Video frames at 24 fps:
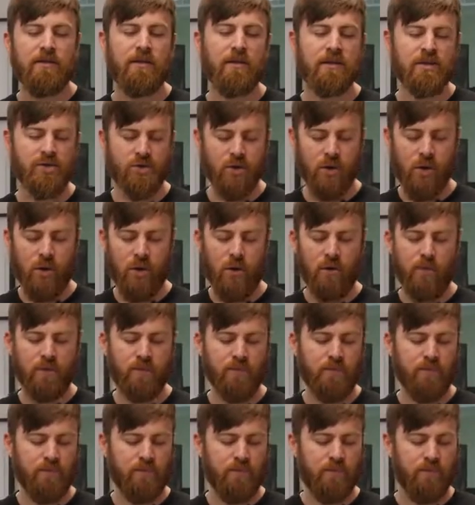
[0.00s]
These are all
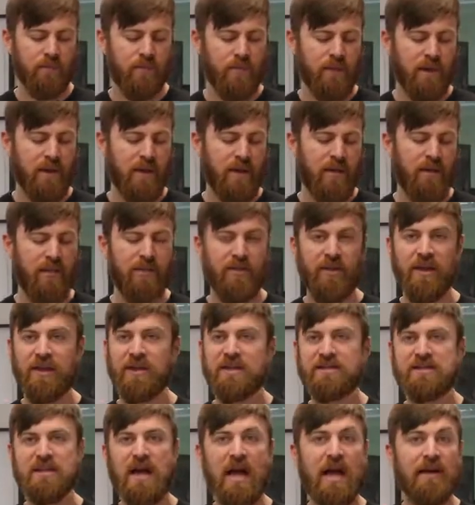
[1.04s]

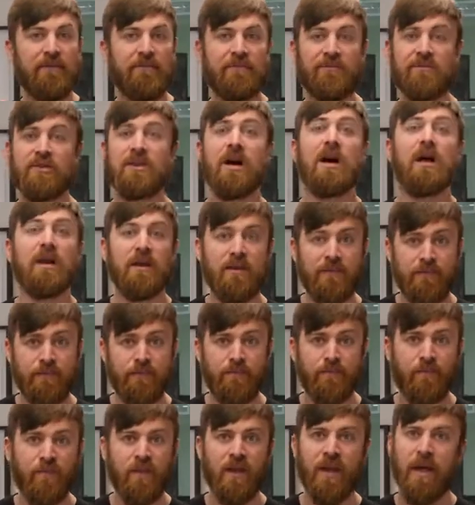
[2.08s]
things I've done,
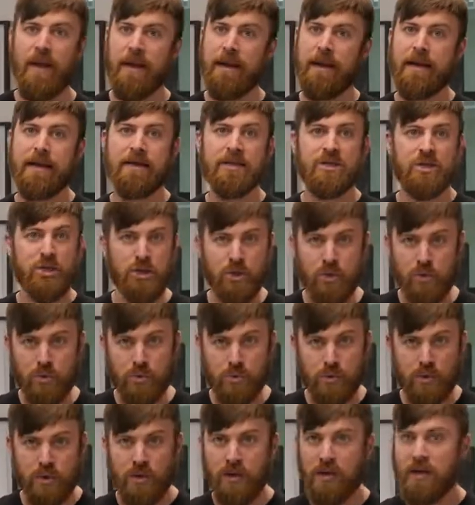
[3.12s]
and I do,
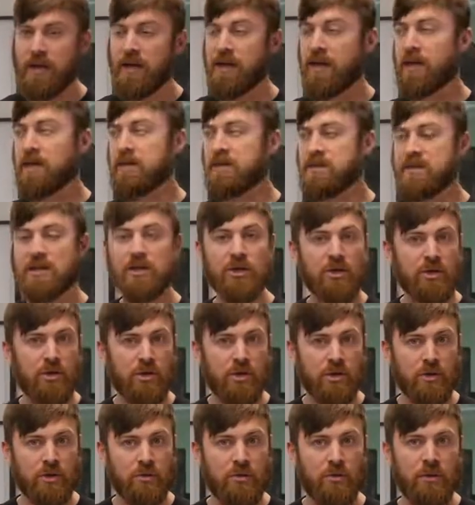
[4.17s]
and I continue to
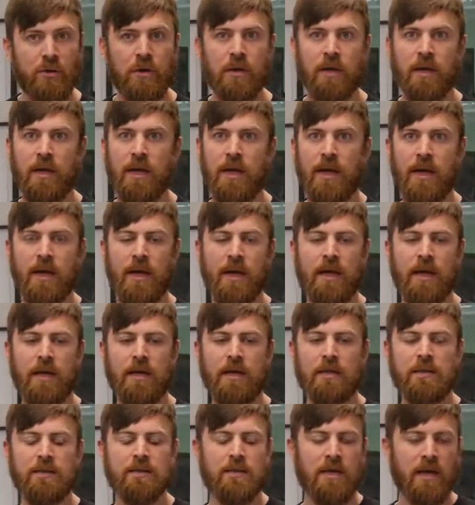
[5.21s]
do,
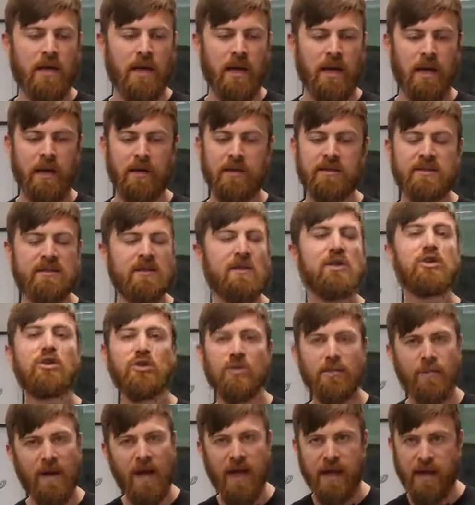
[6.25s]
and I continue
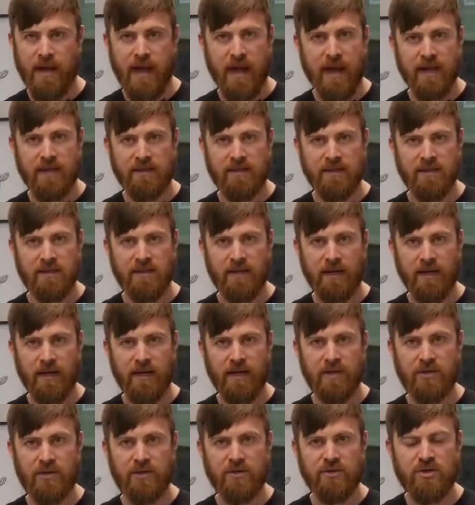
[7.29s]
to buy ads, and I
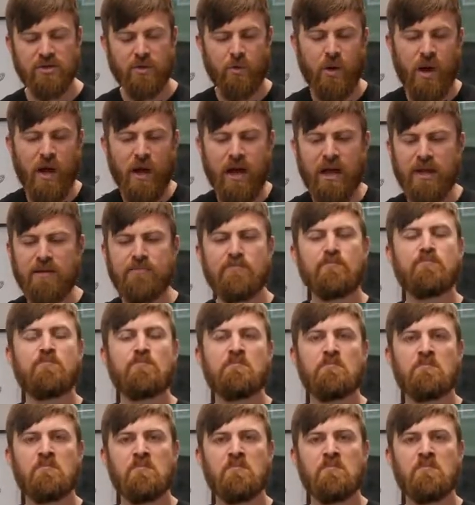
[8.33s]
do. So I'm